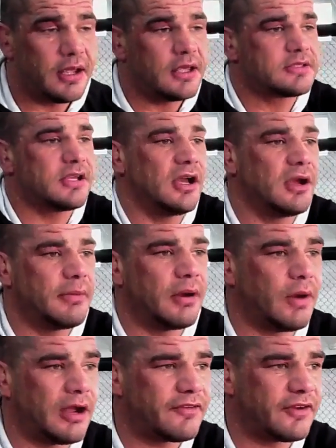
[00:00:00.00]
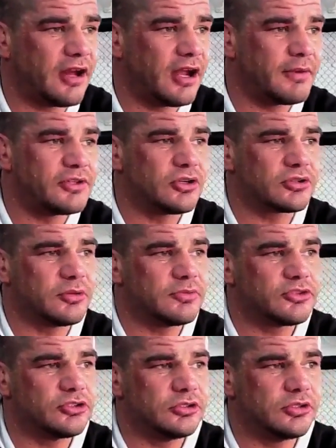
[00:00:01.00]
So my wife and I, we took them
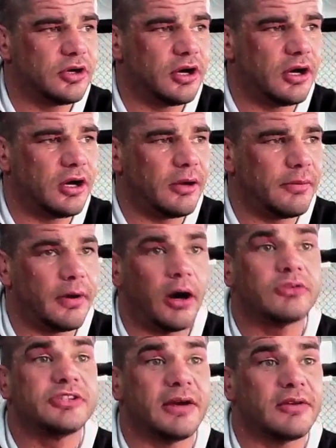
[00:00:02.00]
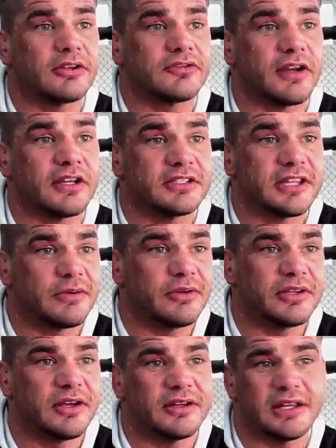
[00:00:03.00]
to Old Town Las Vegas. They wanted
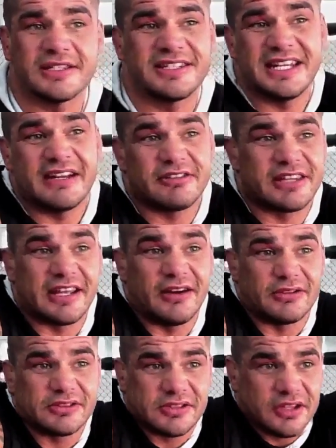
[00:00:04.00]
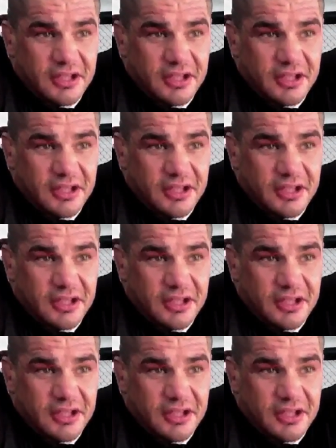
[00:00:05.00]
to go. They'd seen everything else.